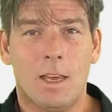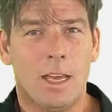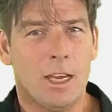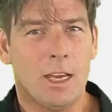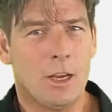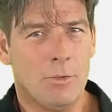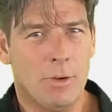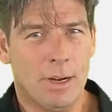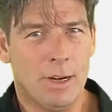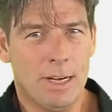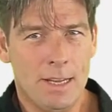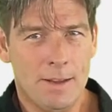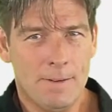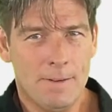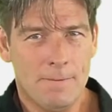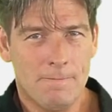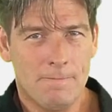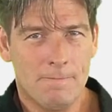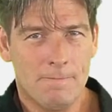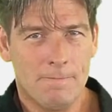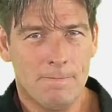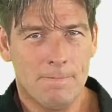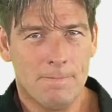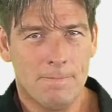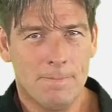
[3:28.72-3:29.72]
Are you ready?
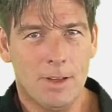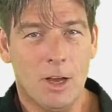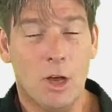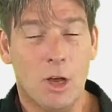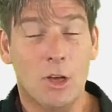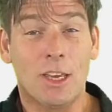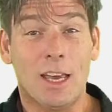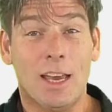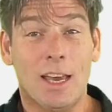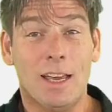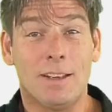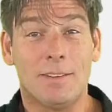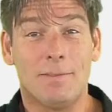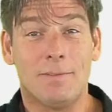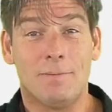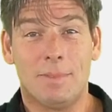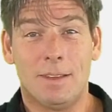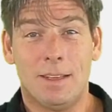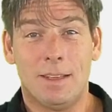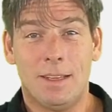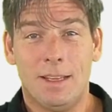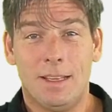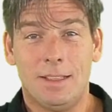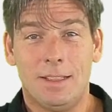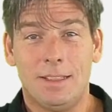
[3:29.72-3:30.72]
Okay,
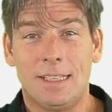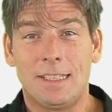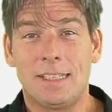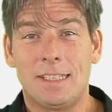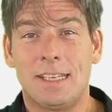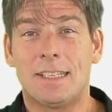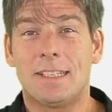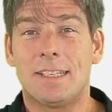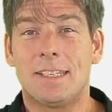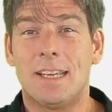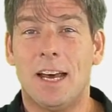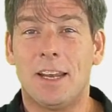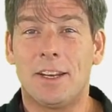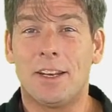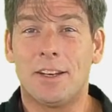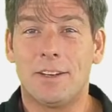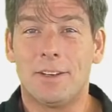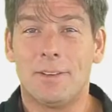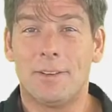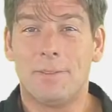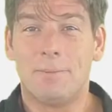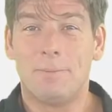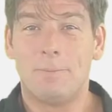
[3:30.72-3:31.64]
let's get started.